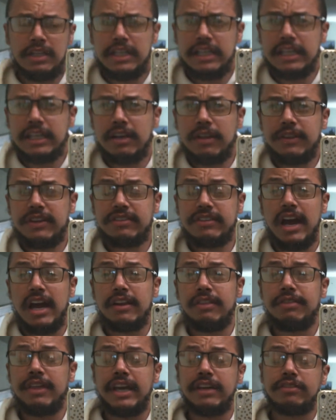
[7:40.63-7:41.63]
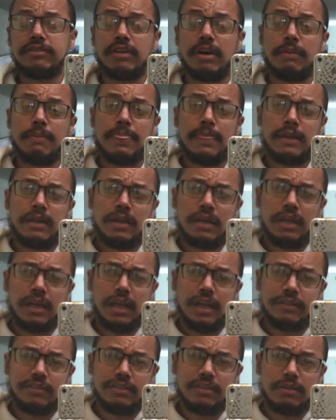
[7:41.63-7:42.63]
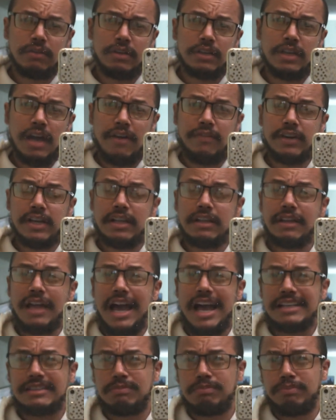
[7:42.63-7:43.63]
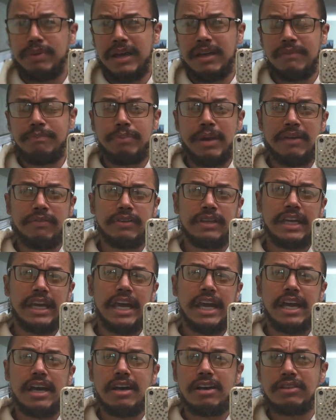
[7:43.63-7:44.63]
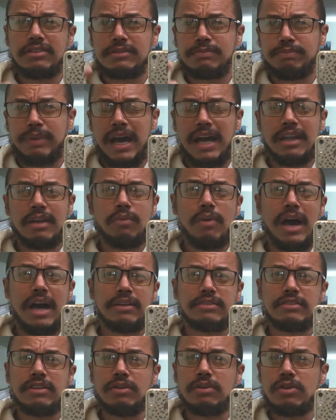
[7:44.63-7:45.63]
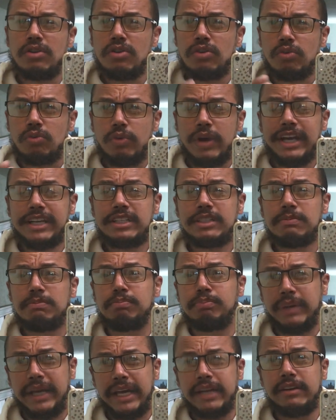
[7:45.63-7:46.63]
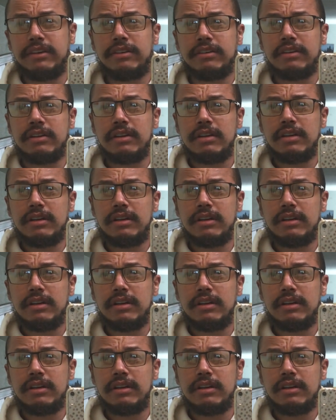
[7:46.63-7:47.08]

This kind of thing. So it's the governing class, Beverly Hills, Palo Alto, rich bitch,